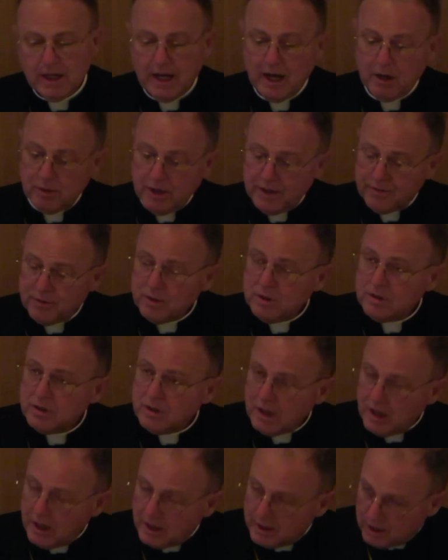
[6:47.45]

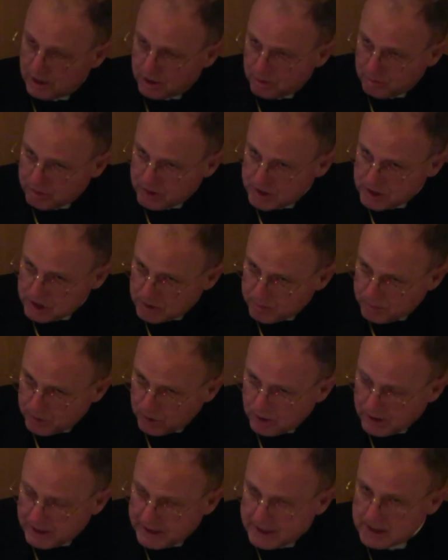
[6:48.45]
However, another
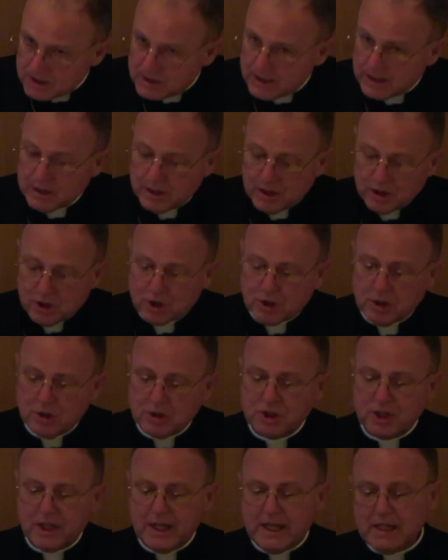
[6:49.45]
principle is that the
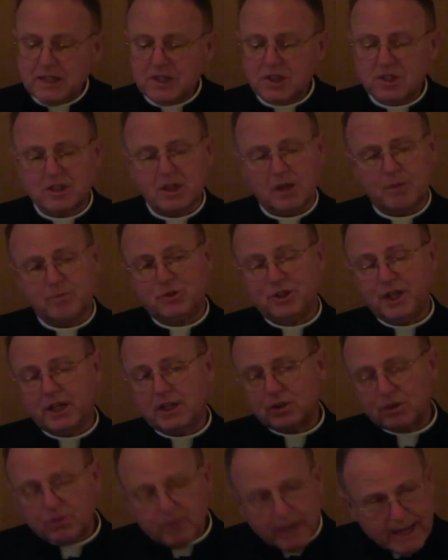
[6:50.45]
Church is
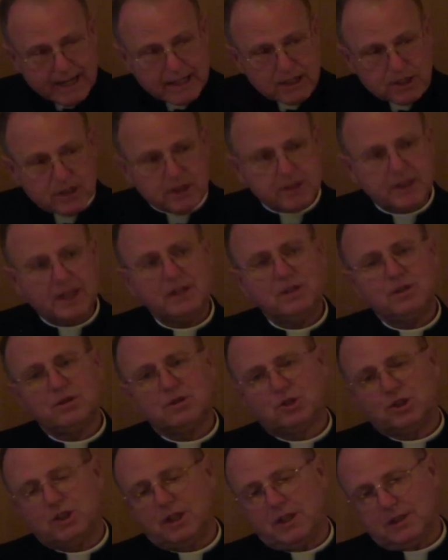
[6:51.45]
subject to accidental
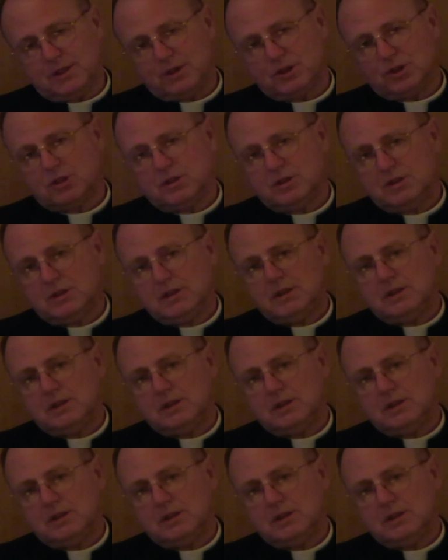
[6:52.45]
change.